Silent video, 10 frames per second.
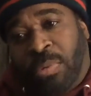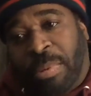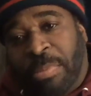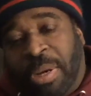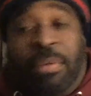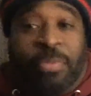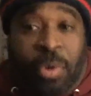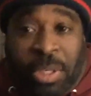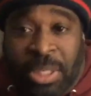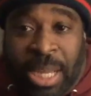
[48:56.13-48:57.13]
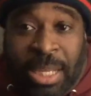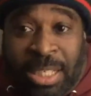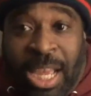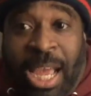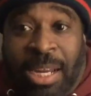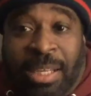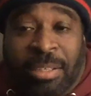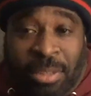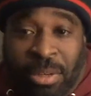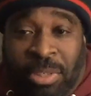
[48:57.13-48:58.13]
brain, of course, Asiatic,
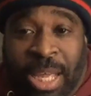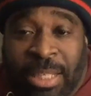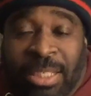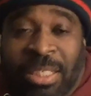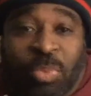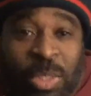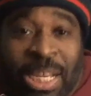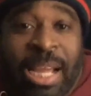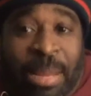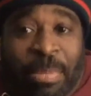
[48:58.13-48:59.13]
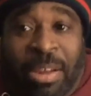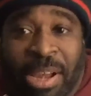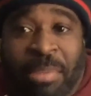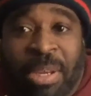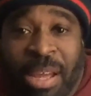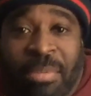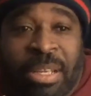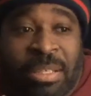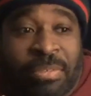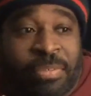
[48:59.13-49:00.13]
you know, The Essence, which I got my Grammy
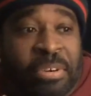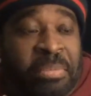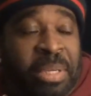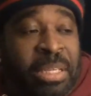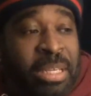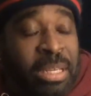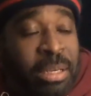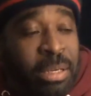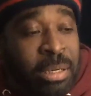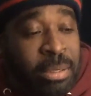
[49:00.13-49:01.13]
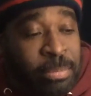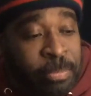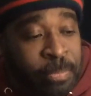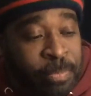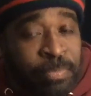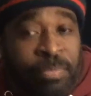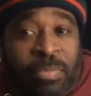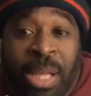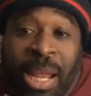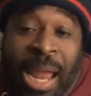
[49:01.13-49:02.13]
nomination from. And then
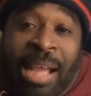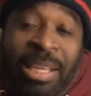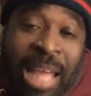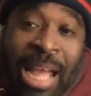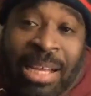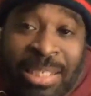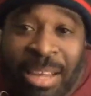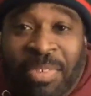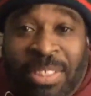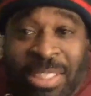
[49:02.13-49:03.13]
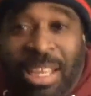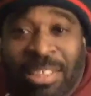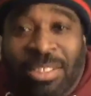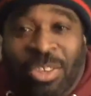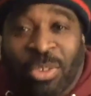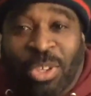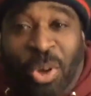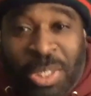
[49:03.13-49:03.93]
and I could definitely shout Do Or